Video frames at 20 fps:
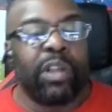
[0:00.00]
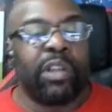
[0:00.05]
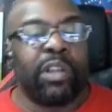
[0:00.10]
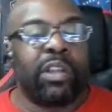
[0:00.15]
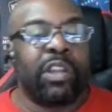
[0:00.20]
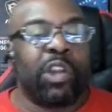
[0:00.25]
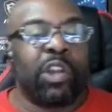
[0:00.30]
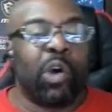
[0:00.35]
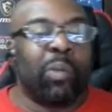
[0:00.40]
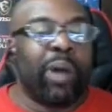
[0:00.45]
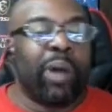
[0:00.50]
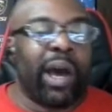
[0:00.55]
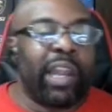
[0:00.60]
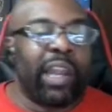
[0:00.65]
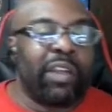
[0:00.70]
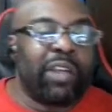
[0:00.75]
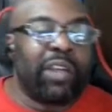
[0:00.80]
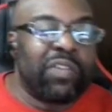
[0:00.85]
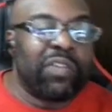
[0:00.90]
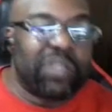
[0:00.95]
nobody
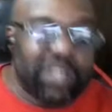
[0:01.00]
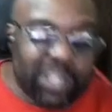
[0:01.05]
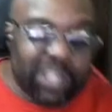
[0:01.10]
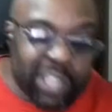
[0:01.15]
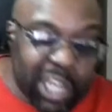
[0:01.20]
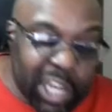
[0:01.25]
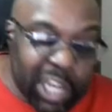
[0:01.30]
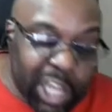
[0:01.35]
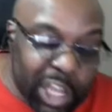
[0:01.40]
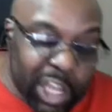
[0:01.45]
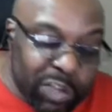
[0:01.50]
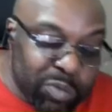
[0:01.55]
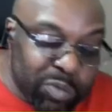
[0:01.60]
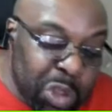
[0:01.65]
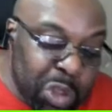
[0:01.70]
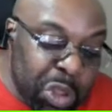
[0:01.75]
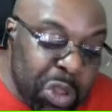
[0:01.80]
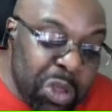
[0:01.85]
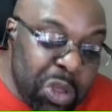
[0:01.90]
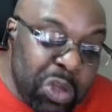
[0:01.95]
will ever say that.
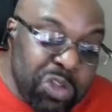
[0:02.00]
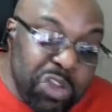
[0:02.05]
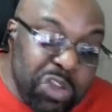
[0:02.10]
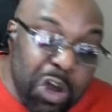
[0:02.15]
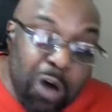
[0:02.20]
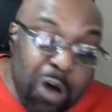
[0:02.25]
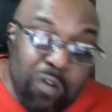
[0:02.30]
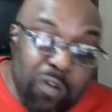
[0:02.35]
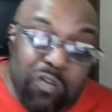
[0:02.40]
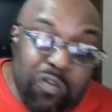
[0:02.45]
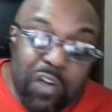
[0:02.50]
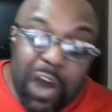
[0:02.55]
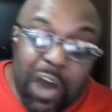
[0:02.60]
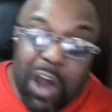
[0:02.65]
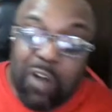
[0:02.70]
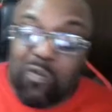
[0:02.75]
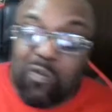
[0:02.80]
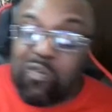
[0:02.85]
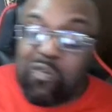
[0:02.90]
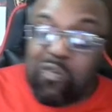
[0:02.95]
Yo,
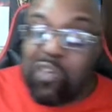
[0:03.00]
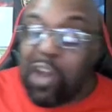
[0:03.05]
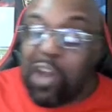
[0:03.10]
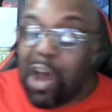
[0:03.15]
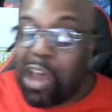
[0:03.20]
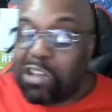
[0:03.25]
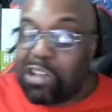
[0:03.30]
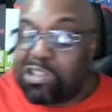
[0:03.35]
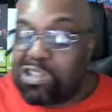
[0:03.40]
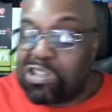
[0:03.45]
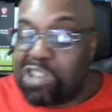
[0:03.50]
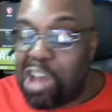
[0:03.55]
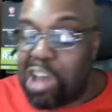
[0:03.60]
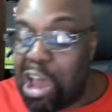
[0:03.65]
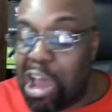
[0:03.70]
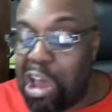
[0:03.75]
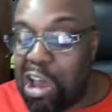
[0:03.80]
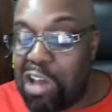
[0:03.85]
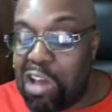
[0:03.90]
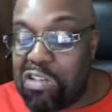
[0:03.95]
Phantom Flight
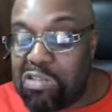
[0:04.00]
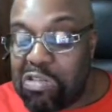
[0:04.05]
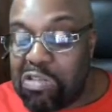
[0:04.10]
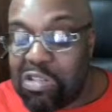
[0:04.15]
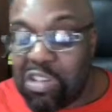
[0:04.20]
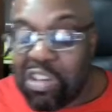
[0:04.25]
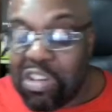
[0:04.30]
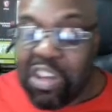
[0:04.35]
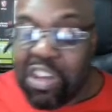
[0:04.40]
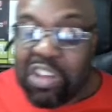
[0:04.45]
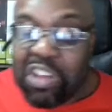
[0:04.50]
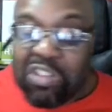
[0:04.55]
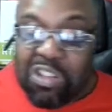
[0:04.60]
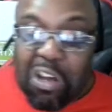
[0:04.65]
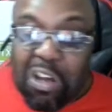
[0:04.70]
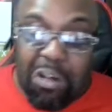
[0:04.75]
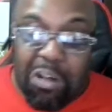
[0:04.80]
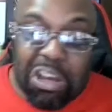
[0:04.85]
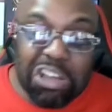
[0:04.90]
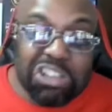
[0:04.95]
said.
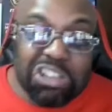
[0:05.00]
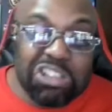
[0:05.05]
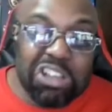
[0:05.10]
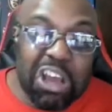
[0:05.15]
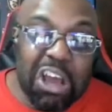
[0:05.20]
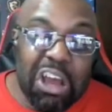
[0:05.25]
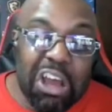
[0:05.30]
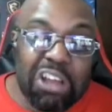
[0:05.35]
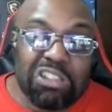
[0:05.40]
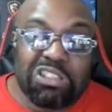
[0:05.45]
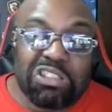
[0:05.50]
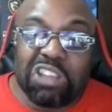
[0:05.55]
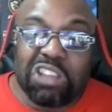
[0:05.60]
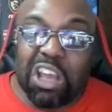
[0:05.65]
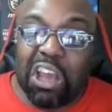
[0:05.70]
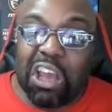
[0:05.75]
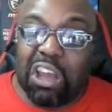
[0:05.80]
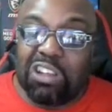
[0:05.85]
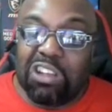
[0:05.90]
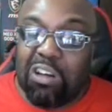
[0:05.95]
Yo, he said.
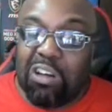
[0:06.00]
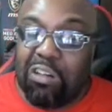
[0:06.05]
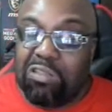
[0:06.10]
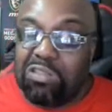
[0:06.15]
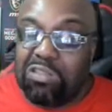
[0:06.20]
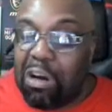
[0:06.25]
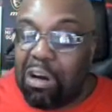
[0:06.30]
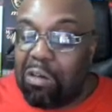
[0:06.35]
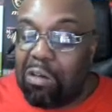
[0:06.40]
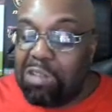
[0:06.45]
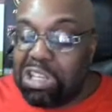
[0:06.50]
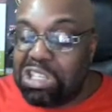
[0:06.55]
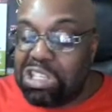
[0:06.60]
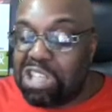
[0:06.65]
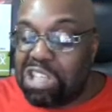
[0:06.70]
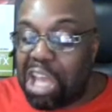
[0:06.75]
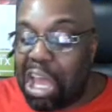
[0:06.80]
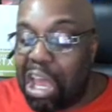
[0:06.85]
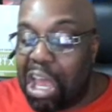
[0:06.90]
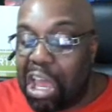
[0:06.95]
Yo, he said.